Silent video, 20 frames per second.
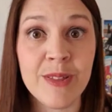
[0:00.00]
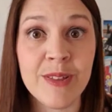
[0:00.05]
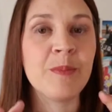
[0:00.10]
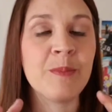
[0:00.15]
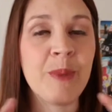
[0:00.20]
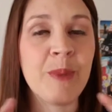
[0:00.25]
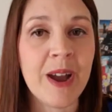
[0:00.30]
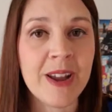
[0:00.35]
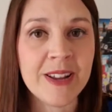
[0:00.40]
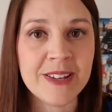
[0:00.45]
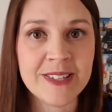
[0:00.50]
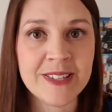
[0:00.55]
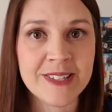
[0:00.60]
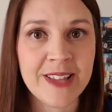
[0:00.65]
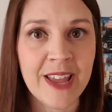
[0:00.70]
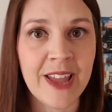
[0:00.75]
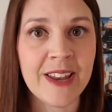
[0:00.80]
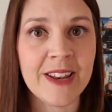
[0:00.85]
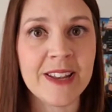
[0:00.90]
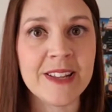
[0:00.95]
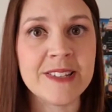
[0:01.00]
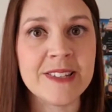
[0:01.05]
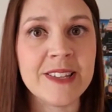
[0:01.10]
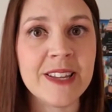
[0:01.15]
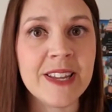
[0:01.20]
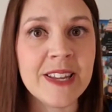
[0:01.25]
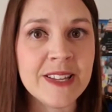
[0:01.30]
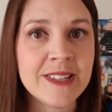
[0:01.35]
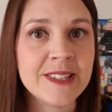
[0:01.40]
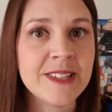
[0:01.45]
Mindset, it's
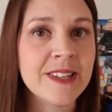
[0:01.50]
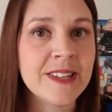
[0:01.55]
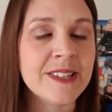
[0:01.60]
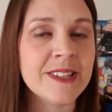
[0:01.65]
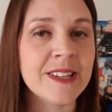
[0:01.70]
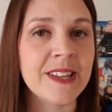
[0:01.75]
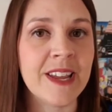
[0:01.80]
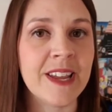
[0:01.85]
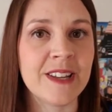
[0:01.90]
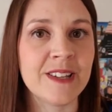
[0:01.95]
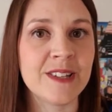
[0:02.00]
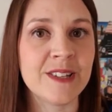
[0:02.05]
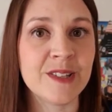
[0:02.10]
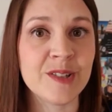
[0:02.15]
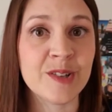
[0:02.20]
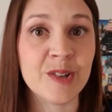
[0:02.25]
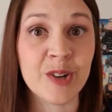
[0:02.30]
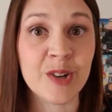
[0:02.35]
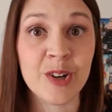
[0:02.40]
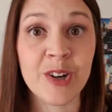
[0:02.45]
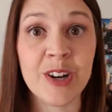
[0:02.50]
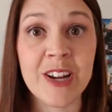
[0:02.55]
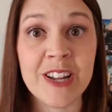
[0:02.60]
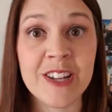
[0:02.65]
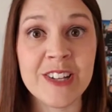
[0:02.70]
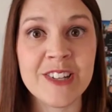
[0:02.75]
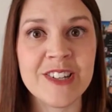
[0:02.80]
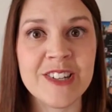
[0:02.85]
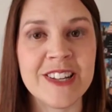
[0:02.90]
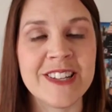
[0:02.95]
easy to get
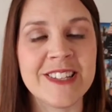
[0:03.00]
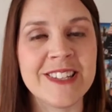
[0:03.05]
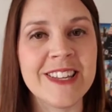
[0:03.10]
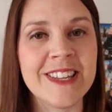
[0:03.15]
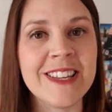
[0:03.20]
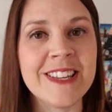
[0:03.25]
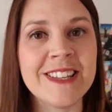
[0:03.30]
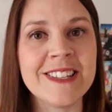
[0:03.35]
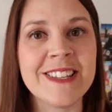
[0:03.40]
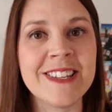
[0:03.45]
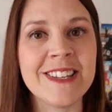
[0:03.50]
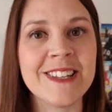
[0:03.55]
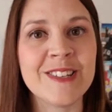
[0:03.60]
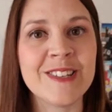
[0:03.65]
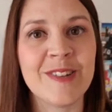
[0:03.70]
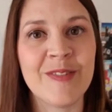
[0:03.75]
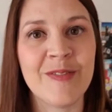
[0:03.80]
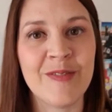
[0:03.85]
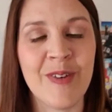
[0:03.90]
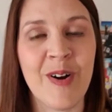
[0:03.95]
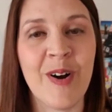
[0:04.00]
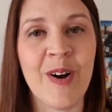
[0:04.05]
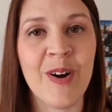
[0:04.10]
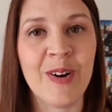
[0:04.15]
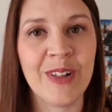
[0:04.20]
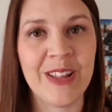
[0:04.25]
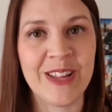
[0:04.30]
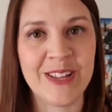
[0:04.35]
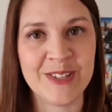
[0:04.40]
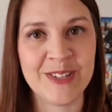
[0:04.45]
discouraged. It's easy to
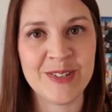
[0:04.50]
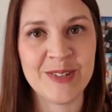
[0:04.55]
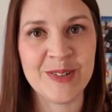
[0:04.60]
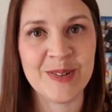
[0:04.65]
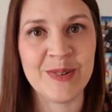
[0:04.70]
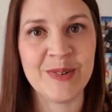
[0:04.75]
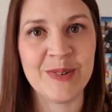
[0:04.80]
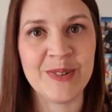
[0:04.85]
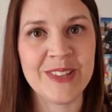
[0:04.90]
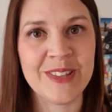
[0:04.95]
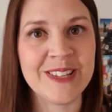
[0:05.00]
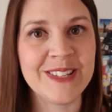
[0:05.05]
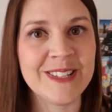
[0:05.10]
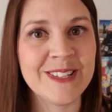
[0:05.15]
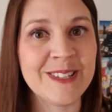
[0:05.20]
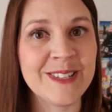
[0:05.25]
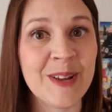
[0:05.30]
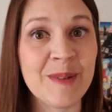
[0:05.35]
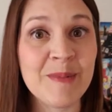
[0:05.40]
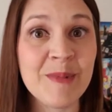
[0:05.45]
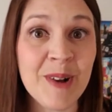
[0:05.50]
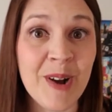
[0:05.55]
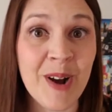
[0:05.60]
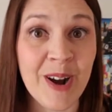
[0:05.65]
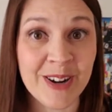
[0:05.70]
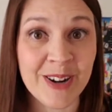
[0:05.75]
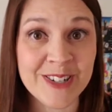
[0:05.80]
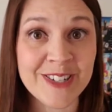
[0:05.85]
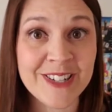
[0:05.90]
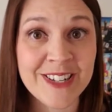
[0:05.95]
fall into these
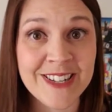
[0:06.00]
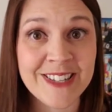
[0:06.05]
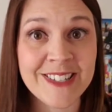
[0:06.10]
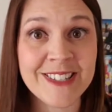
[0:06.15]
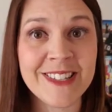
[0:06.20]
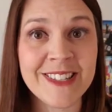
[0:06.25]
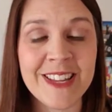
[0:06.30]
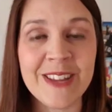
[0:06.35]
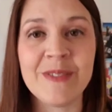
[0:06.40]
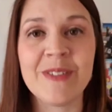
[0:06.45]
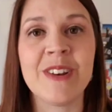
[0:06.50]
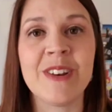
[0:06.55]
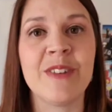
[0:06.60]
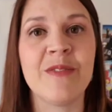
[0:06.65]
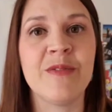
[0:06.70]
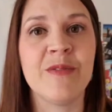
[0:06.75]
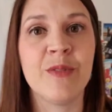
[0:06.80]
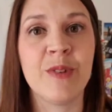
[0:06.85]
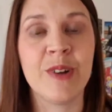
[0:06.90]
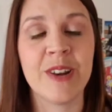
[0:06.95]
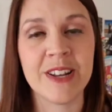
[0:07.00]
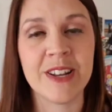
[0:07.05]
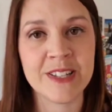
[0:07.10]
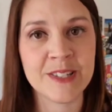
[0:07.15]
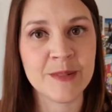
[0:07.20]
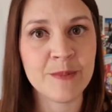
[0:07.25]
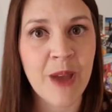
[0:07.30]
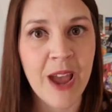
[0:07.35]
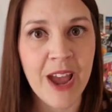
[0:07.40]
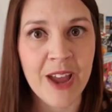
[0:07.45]
subconscious, even
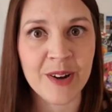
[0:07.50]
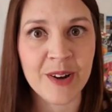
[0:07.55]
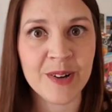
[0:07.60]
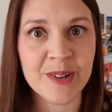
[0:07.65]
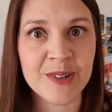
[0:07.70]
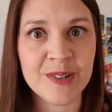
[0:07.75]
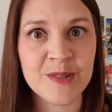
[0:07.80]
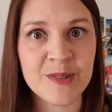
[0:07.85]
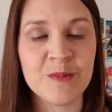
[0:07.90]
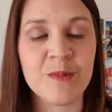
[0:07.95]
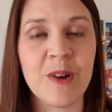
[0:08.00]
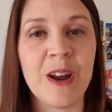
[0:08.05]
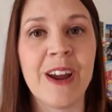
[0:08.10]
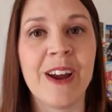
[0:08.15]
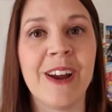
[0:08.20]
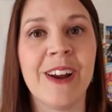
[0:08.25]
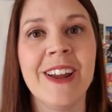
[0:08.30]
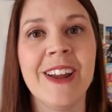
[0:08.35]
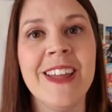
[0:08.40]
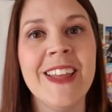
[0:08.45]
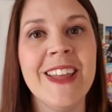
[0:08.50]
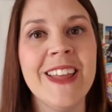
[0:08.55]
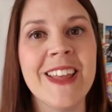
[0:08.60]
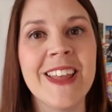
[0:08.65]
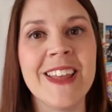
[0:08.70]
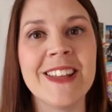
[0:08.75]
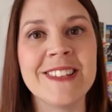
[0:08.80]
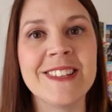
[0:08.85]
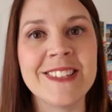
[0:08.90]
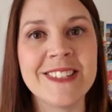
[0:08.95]
avoidance patterns where
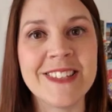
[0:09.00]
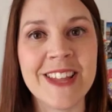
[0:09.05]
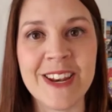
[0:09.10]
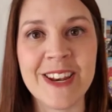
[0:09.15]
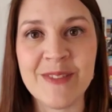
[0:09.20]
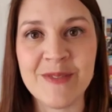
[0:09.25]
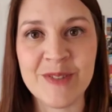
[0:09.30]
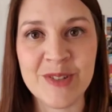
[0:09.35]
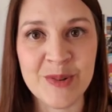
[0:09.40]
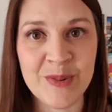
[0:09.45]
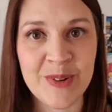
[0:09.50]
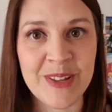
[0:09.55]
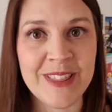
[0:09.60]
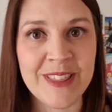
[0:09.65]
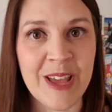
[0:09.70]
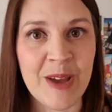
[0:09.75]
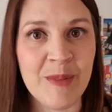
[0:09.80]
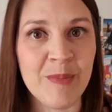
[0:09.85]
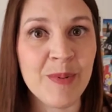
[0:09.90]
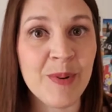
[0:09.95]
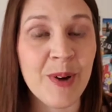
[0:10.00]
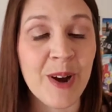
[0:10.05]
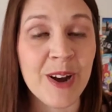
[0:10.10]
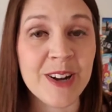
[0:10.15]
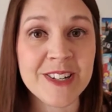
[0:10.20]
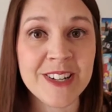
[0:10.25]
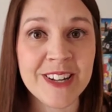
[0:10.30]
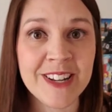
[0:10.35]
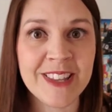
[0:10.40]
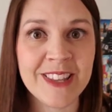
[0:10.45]
instead of doing that
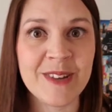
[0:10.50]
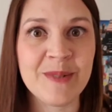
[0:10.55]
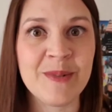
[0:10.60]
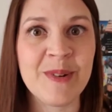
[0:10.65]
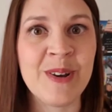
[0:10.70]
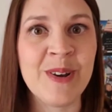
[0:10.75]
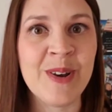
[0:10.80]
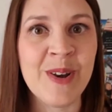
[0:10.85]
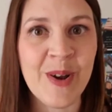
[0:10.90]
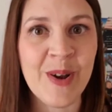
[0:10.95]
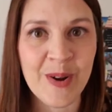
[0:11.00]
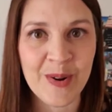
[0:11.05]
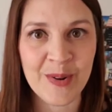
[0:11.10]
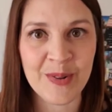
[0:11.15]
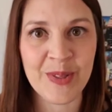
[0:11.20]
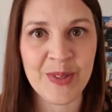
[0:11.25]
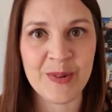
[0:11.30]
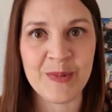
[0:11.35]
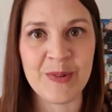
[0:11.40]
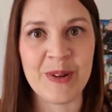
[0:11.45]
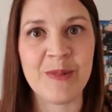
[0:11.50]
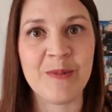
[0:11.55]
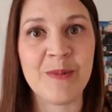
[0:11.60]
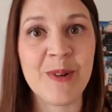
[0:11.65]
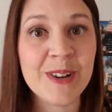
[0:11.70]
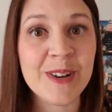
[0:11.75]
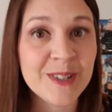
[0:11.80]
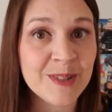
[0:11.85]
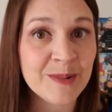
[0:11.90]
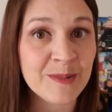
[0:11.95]
project that we know that we
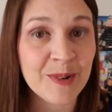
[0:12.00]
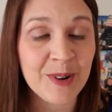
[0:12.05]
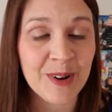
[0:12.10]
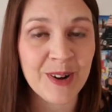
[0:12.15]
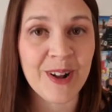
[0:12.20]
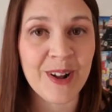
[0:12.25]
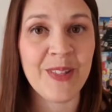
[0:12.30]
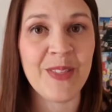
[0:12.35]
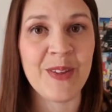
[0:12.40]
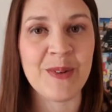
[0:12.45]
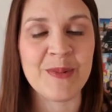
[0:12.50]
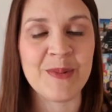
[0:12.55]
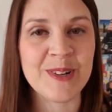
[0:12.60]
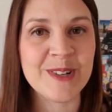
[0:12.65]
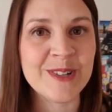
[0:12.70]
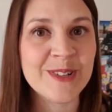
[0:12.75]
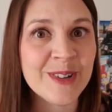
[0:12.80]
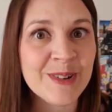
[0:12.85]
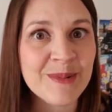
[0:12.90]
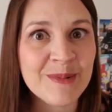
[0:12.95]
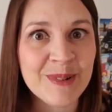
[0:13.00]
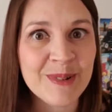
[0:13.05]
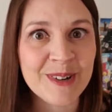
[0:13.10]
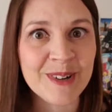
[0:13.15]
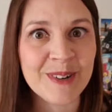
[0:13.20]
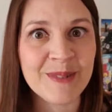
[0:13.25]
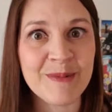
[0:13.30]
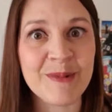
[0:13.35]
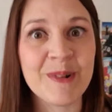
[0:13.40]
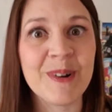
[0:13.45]
want to work on, that we should
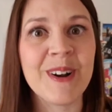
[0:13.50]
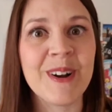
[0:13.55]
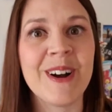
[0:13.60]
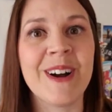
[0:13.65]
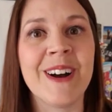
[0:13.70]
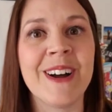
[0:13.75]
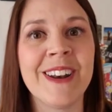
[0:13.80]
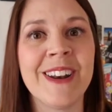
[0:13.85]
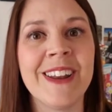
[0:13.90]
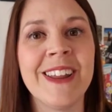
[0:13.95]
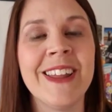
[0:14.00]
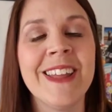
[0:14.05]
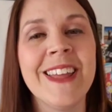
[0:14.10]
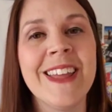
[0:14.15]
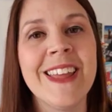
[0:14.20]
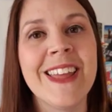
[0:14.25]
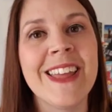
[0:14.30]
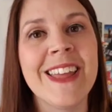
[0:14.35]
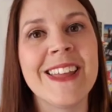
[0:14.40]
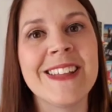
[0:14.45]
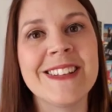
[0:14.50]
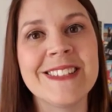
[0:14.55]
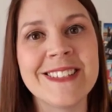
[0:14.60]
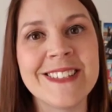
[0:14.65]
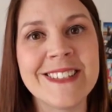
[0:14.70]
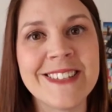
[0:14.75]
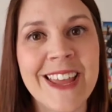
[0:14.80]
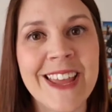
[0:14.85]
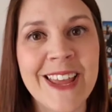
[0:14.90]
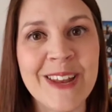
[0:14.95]
work on,
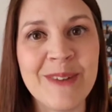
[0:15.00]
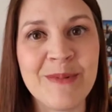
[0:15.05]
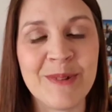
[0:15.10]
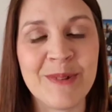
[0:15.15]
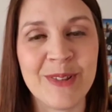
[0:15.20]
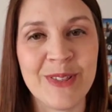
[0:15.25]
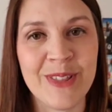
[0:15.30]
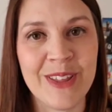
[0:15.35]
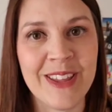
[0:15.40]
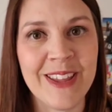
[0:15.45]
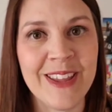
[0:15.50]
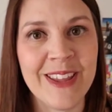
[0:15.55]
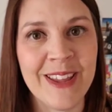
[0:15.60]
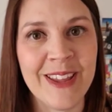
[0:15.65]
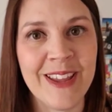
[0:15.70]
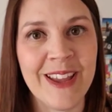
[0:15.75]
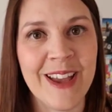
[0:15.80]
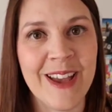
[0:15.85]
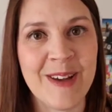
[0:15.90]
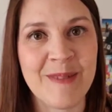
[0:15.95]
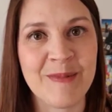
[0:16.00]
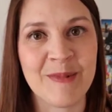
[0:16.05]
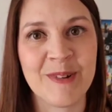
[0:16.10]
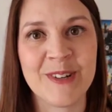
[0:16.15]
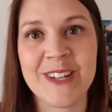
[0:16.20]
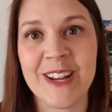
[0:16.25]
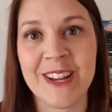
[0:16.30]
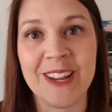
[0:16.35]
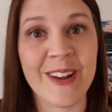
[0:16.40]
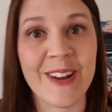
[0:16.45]
instead we're thinking, we're
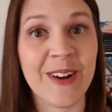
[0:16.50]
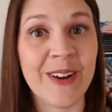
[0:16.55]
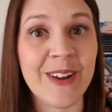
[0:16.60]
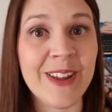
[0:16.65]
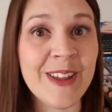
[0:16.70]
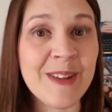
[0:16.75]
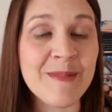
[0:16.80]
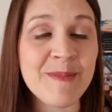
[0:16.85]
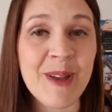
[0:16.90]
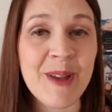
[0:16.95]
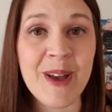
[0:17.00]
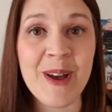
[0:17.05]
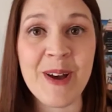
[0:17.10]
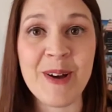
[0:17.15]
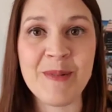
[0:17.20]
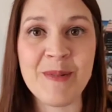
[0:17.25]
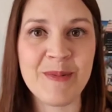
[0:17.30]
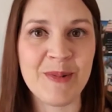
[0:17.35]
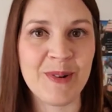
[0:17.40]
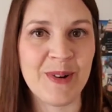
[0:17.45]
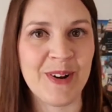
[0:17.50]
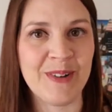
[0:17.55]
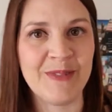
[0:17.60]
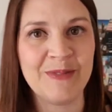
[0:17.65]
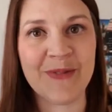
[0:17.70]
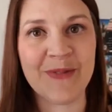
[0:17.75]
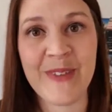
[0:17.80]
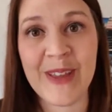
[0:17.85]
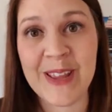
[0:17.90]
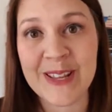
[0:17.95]
checking our email, we're on
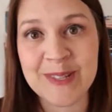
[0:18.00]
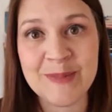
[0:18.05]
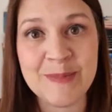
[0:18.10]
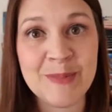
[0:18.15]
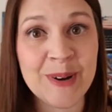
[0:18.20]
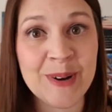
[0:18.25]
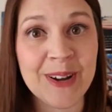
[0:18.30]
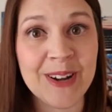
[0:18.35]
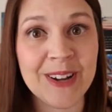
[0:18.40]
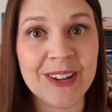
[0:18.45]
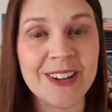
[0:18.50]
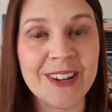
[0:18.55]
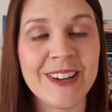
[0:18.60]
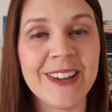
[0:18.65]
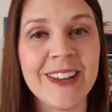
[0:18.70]
Facebook.